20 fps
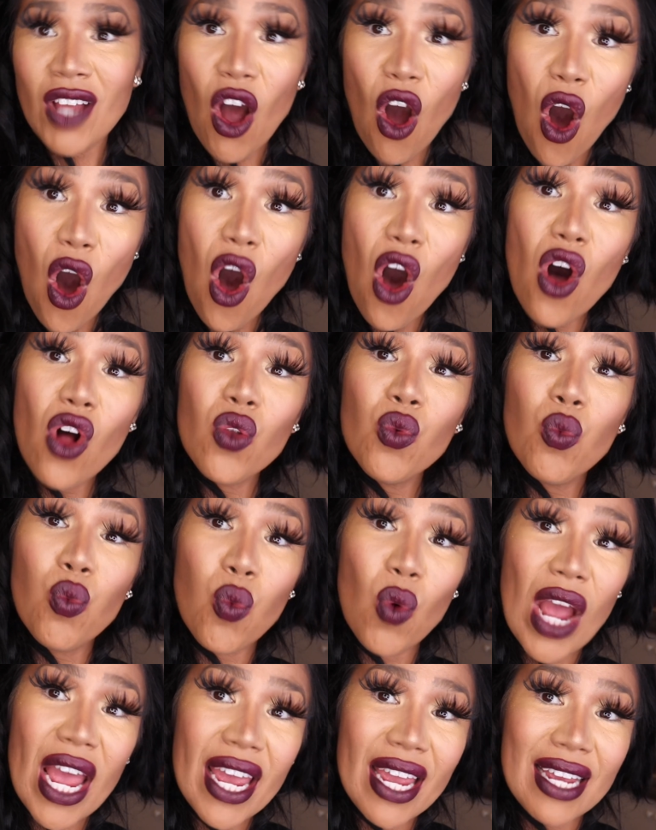
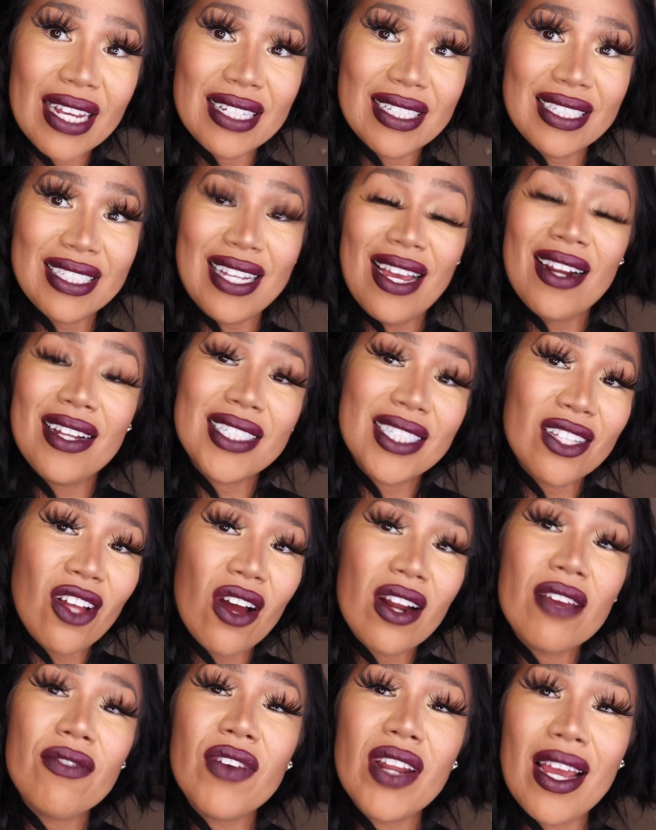Always. And it's
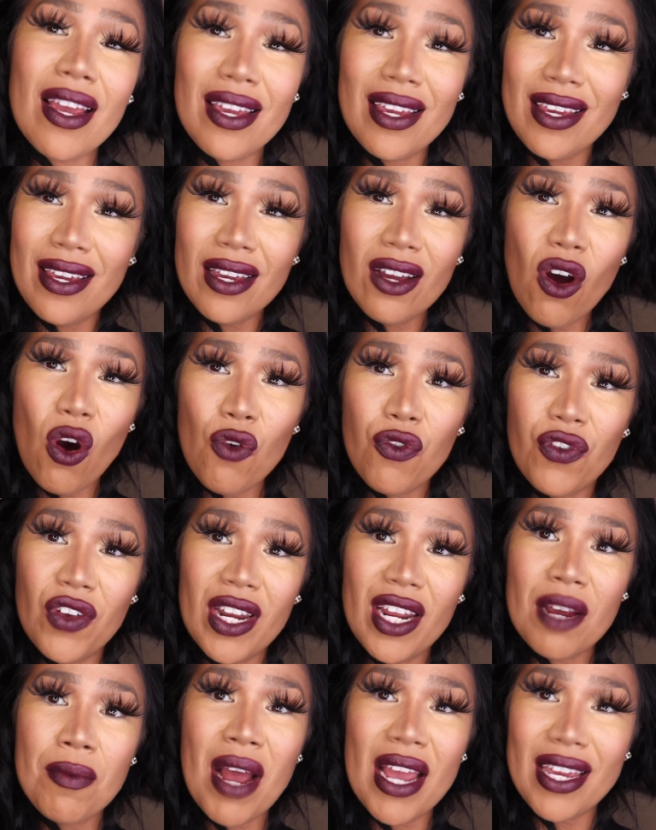not even an ego
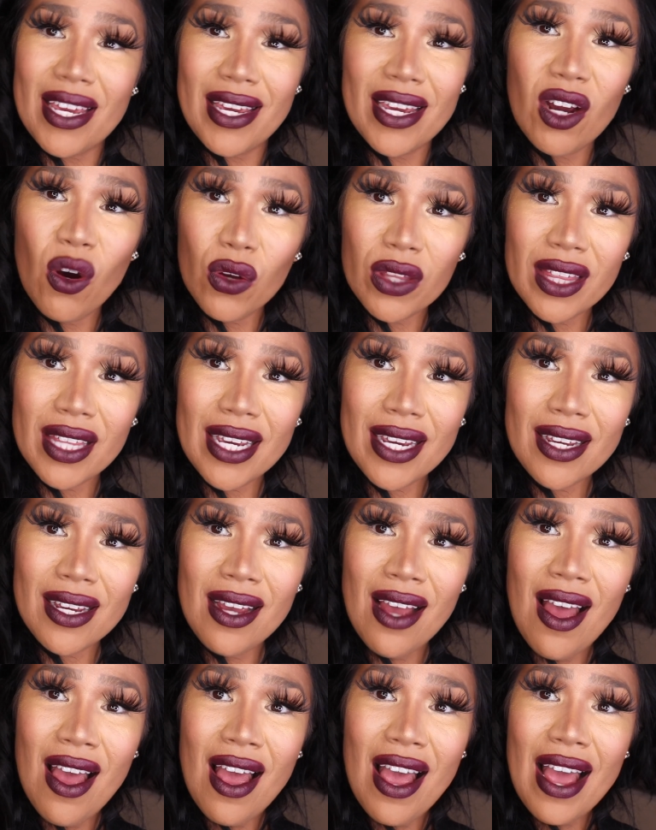feeding my ego
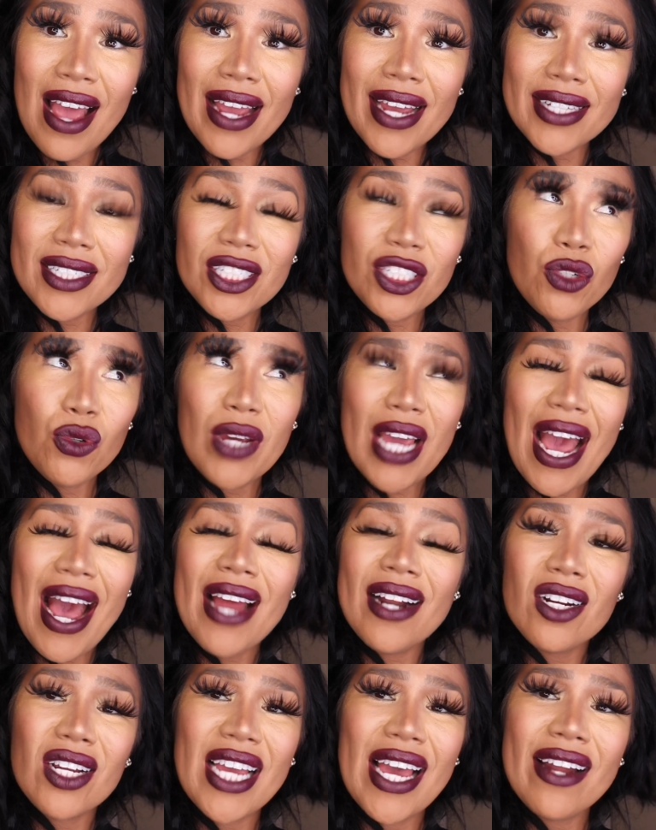thing. It's you
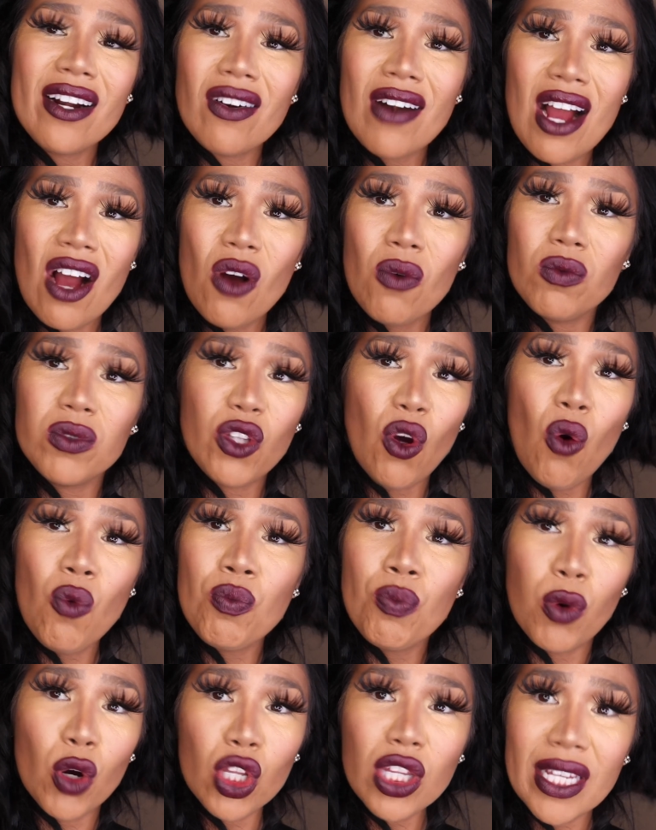can't get around.
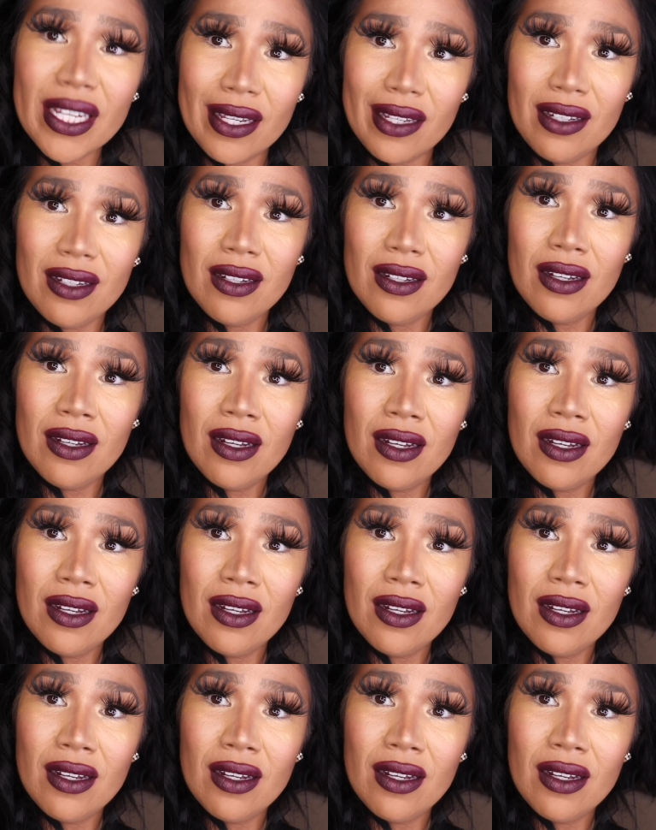Don't bully.